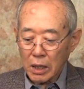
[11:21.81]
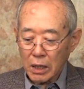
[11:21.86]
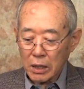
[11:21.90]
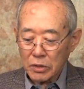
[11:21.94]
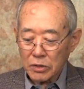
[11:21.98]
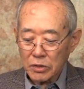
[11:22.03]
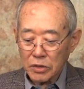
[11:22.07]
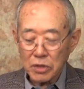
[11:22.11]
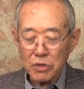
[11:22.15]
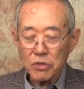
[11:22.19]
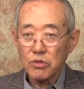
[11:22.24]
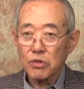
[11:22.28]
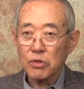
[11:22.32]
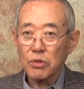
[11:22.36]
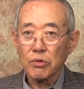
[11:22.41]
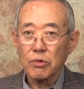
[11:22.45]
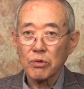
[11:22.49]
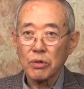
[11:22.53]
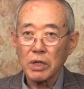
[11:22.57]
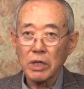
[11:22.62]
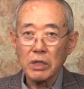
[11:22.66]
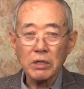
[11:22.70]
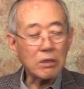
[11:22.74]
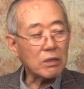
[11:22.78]
since you
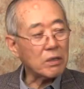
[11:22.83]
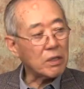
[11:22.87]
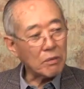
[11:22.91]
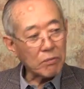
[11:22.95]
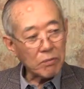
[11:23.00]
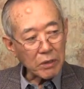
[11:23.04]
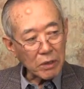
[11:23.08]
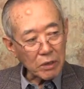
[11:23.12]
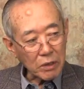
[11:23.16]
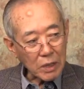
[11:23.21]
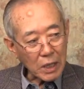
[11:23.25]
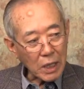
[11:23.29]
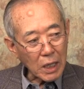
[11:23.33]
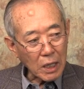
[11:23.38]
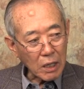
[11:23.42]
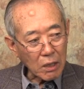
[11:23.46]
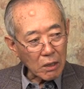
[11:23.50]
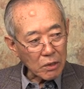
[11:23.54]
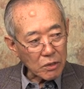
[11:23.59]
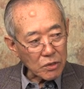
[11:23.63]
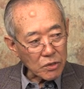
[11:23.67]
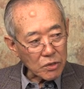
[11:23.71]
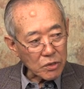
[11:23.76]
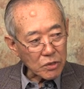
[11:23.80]
need different
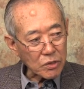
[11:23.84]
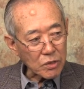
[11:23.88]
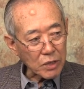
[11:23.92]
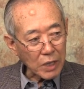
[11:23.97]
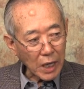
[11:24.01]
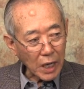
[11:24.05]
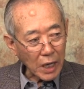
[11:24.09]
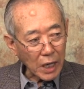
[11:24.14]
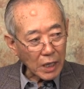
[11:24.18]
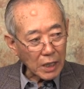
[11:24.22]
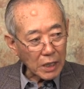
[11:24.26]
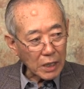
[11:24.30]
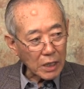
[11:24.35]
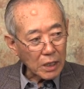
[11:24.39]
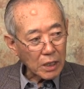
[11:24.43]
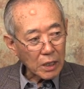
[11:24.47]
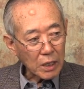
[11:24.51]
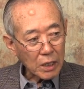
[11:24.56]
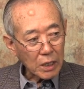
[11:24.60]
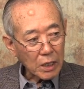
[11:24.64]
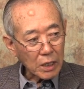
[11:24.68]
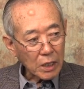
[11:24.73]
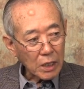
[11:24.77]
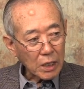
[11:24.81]
colors than
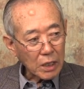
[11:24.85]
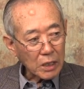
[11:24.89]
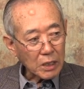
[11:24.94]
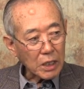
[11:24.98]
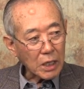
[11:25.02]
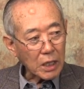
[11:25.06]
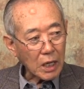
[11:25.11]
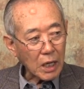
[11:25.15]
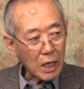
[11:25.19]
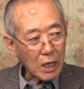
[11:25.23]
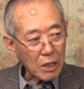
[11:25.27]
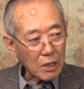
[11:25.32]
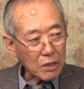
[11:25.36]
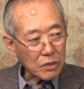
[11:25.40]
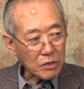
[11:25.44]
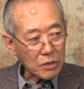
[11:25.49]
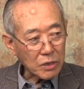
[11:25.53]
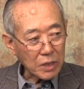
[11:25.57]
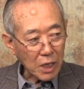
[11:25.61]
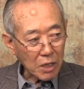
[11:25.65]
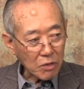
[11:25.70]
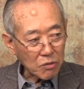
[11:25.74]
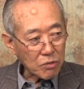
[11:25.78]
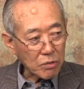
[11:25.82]
the colors
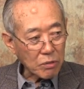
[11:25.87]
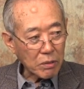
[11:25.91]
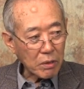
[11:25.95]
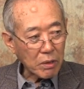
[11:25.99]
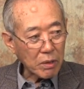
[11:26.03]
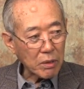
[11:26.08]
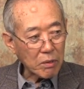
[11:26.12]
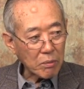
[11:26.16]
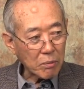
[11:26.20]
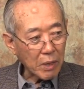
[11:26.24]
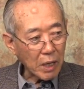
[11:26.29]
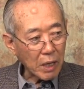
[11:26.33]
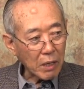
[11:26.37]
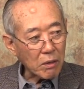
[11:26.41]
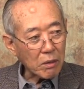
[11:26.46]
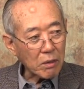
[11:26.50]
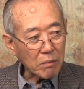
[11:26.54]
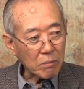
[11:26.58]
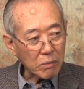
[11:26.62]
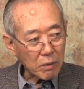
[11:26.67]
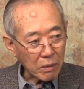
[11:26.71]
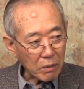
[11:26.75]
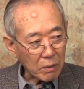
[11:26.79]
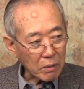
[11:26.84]
naturally
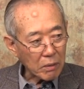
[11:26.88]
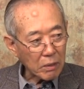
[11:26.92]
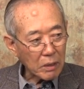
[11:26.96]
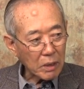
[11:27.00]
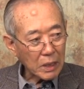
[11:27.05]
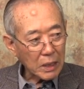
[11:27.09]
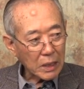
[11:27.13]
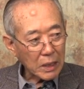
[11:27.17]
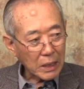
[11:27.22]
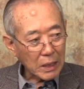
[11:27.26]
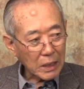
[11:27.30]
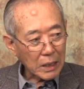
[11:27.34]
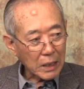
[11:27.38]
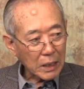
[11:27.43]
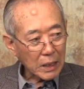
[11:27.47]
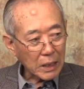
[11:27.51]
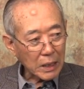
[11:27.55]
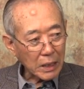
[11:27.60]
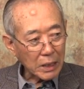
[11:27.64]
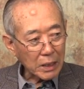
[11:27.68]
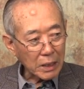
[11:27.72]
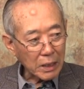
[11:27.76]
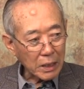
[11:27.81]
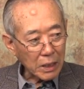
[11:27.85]
available
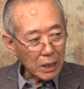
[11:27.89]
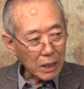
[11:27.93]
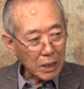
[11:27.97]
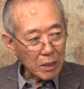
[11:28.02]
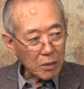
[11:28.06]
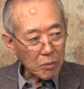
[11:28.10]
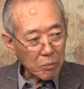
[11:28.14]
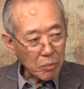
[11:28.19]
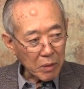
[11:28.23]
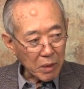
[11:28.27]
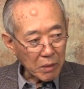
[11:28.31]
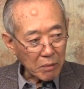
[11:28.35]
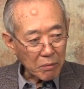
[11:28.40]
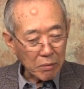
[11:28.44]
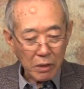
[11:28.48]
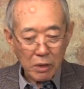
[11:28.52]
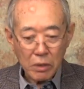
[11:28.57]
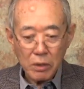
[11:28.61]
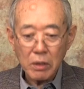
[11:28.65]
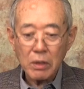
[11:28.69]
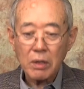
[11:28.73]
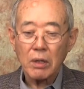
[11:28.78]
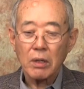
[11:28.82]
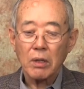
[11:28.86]
in beaver,
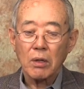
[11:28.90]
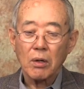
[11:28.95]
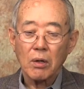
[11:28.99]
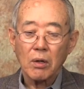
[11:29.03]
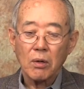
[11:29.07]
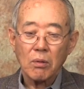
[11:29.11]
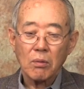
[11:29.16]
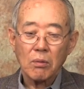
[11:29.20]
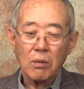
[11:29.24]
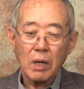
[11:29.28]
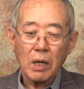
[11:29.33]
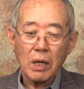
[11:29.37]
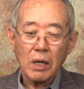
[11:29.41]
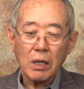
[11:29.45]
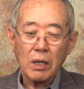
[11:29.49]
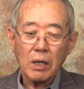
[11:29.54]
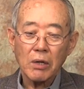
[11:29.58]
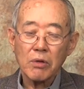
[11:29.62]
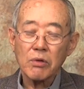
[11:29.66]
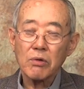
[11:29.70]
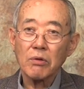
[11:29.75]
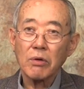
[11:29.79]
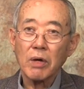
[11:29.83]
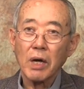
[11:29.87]
well,
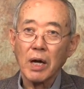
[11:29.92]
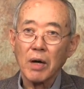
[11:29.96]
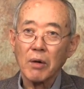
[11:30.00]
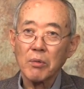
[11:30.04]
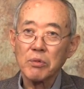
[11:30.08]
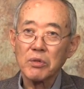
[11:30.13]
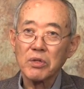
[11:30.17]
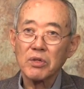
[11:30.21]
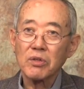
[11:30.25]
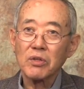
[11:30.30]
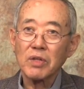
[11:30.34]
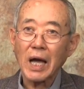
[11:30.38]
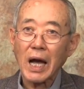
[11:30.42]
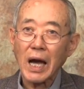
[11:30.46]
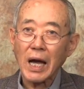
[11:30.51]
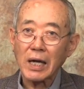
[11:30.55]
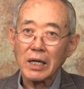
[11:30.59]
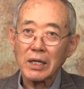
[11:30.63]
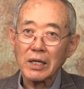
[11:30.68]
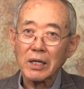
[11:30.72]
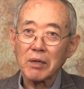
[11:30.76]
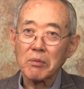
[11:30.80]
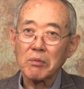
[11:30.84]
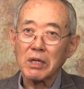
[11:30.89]
you have to dye
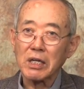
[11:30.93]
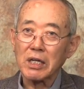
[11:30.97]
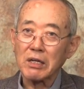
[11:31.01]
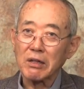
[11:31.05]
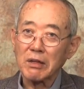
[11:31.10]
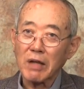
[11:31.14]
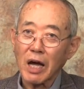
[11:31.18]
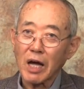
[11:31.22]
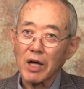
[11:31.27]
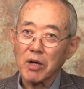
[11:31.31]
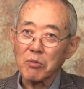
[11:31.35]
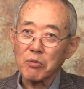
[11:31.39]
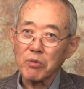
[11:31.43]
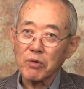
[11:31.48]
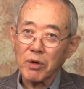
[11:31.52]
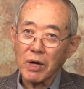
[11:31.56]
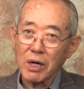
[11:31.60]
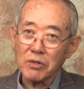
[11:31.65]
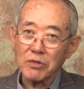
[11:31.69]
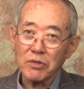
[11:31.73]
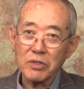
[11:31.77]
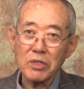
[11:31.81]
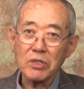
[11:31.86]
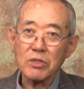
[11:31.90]
them, and the dyeing
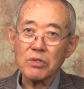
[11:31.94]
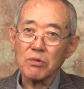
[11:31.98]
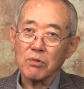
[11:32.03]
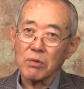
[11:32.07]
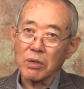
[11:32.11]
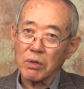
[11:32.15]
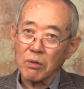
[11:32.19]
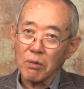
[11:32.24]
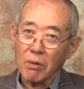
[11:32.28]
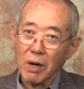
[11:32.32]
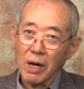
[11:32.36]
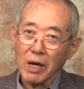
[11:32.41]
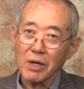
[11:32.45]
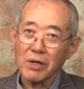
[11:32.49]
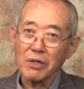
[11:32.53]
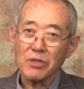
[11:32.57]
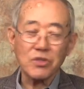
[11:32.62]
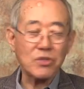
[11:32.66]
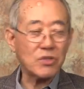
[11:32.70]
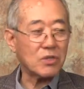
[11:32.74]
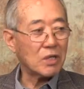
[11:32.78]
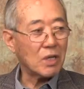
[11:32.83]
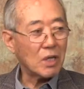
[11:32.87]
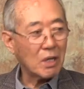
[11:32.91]
process
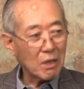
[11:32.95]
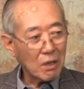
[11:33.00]
requires,